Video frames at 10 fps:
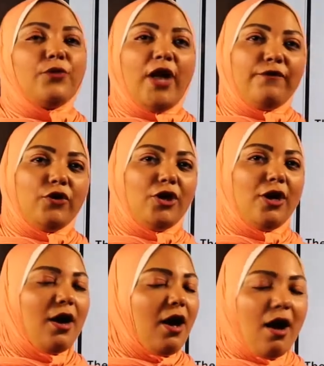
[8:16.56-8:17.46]
forever.
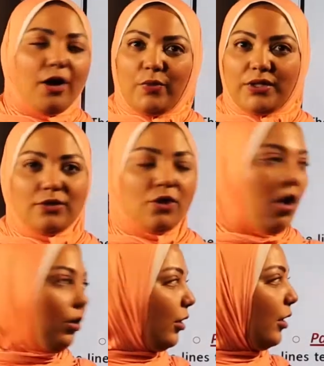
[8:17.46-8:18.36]
I was
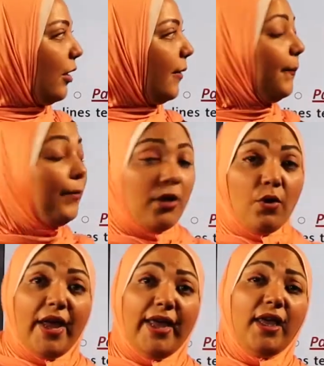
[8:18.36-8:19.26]
wrong.
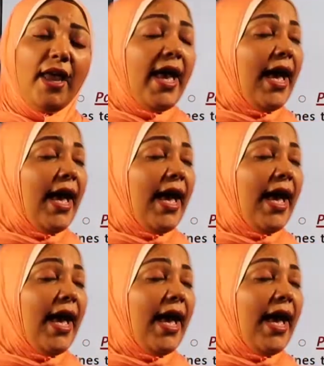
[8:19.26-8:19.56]
Okay,